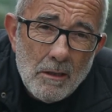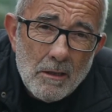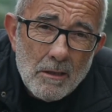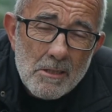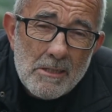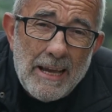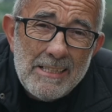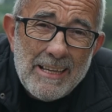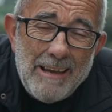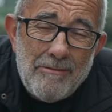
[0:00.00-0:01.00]
stay
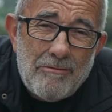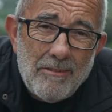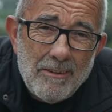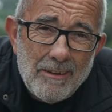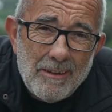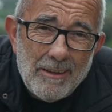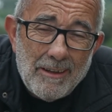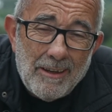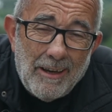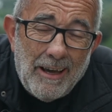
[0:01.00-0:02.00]
safe,
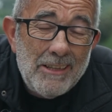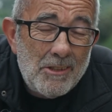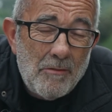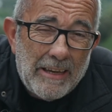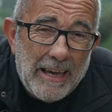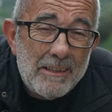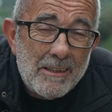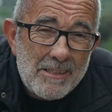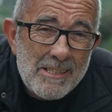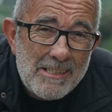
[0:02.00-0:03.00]
and don't forget to
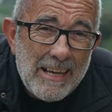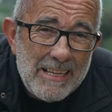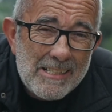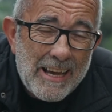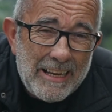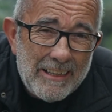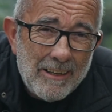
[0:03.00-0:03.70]
stay sane.